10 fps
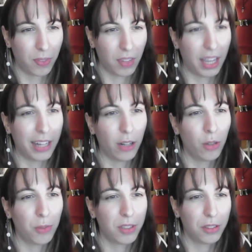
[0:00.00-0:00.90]
I don't know
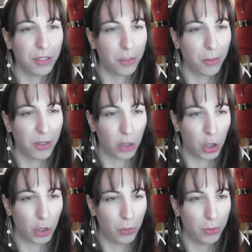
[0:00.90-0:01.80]
what's going on with her
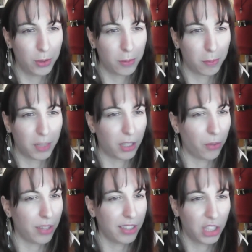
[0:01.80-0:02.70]
shoes, but I don't
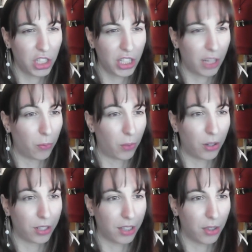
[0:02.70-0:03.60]
think she can
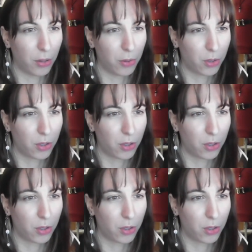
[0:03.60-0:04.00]
walk in those.